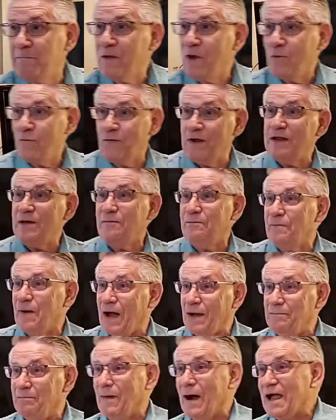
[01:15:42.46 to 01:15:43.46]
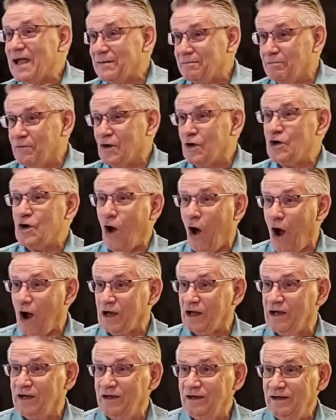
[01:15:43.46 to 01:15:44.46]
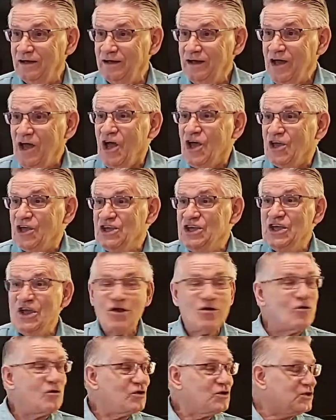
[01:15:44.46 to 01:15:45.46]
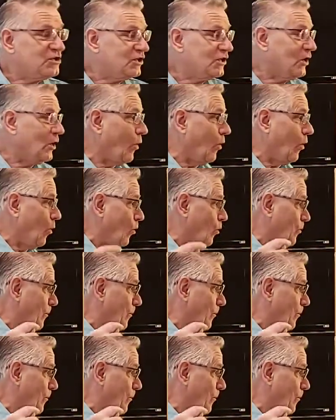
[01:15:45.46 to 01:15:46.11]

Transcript: written by Mike Murdoch. Years ago,